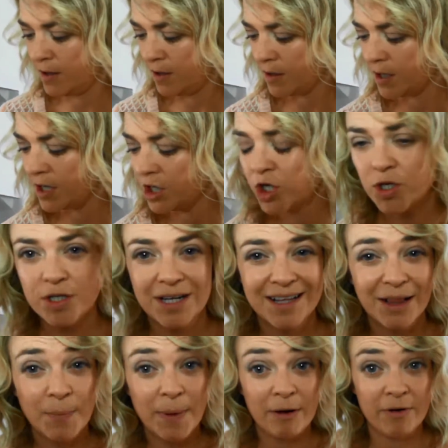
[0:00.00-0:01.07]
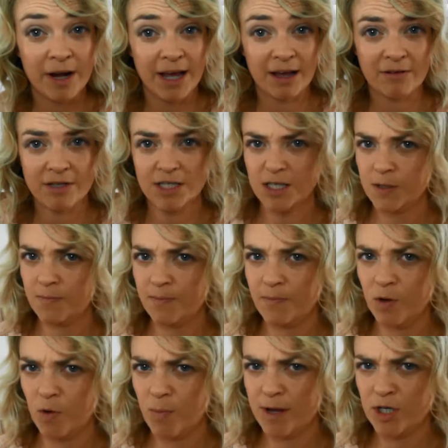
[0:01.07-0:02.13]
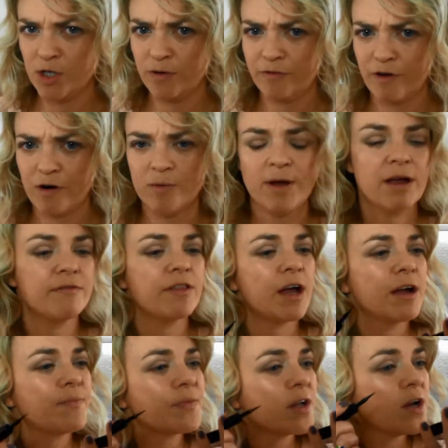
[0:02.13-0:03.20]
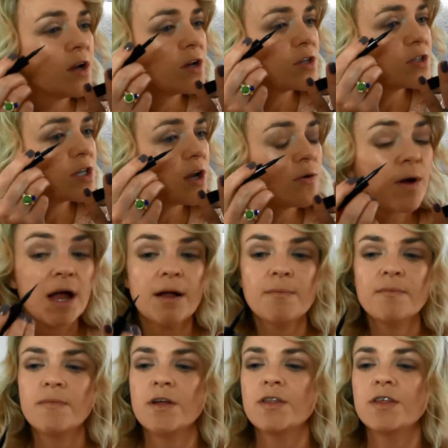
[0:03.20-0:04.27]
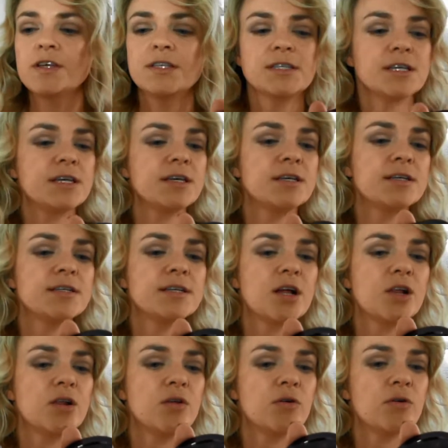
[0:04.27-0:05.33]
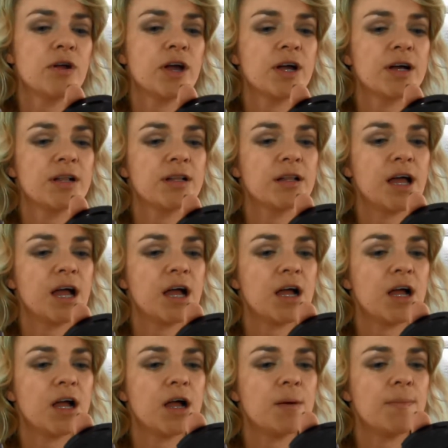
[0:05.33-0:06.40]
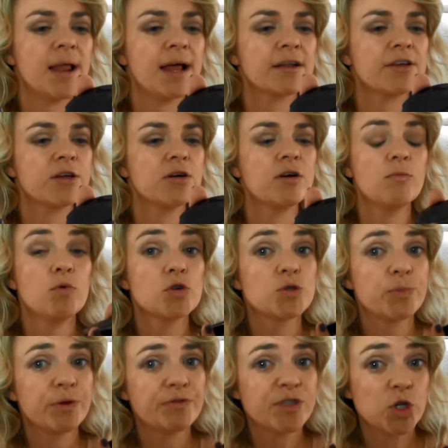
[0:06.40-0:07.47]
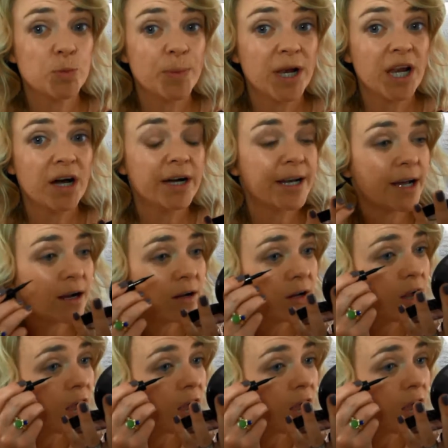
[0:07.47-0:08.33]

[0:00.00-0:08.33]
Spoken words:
I'm going to use a little mirror now because you're a bit too far away over there. So this is a L'Oreal Black Liqueur Waterproof Super Liner.